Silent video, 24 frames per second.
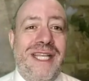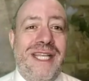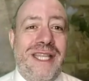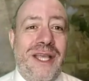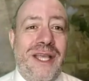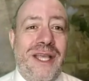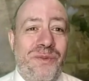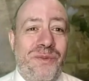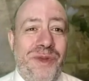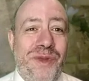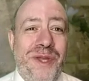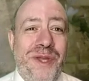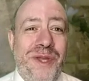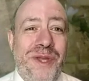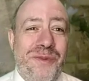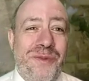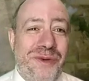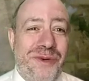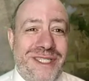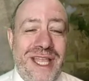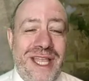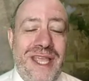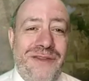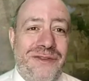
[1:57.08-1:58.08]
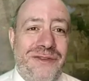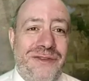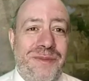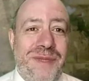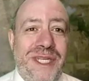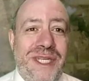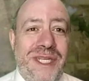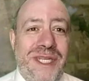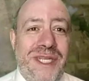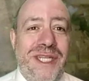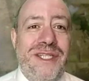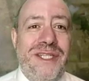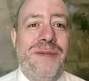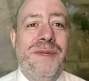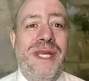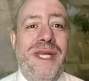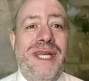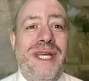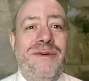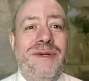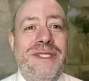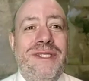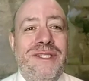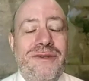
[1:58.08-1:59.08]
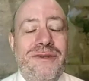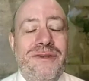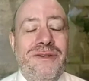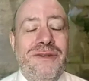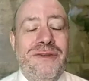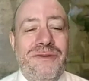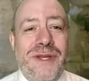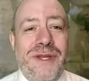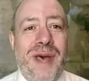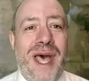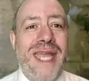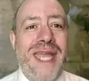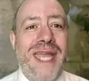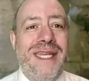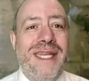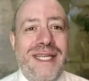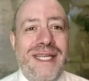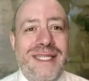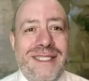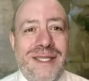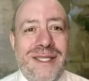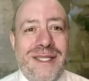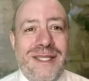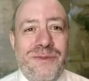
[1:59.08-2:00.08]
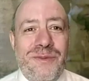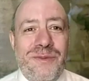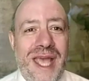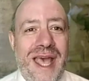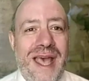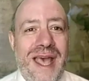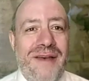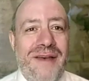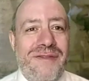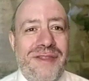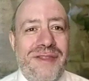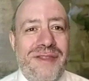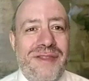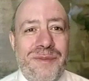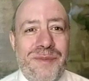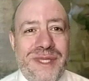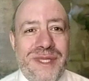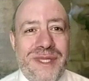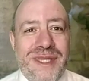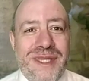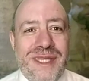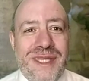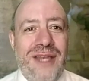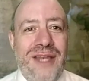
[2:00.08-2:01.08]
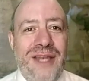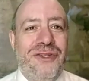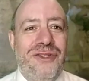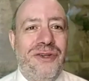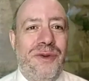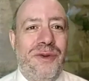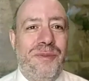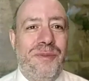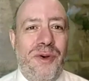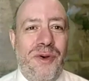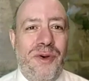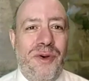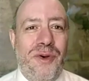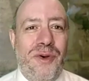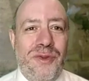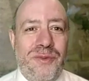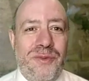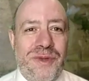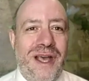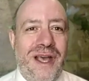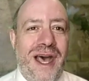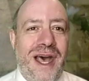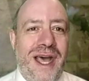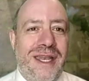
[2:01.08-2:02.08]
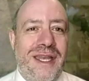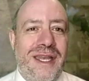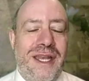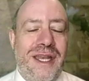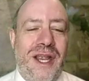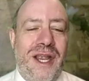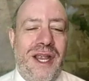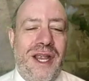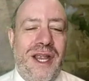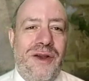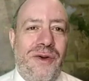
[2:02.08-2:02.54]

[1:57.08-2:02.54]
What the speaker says: that we were slaves from Egypt was to remind us that we have the potential, both with God and our